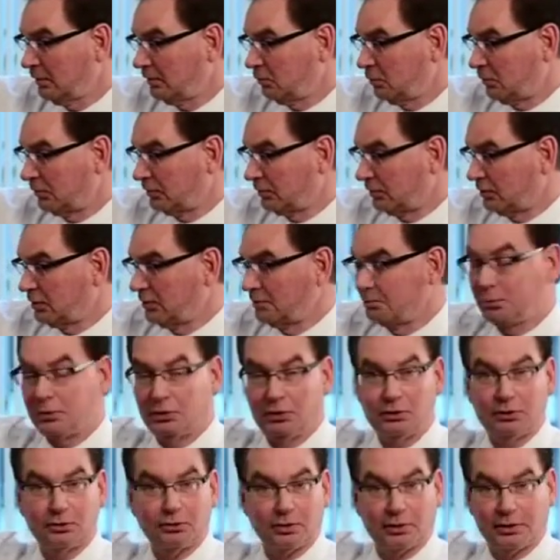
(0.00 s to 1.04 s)
with the
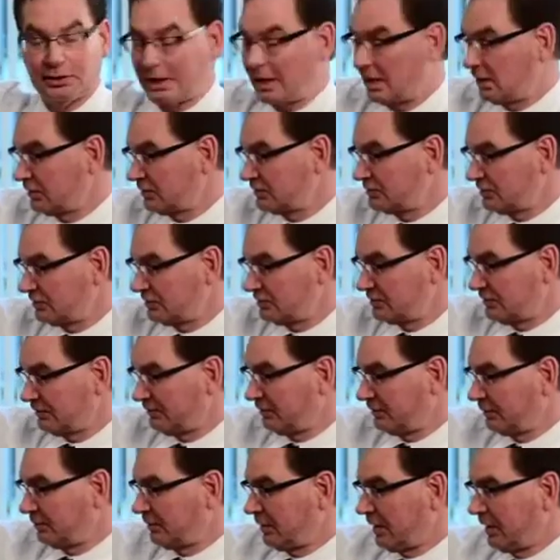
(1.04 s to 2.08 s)
computer analysis of
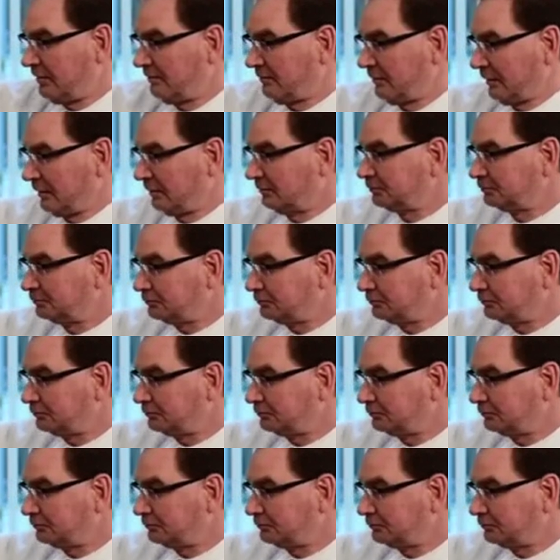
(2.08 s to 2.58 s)
the graphic.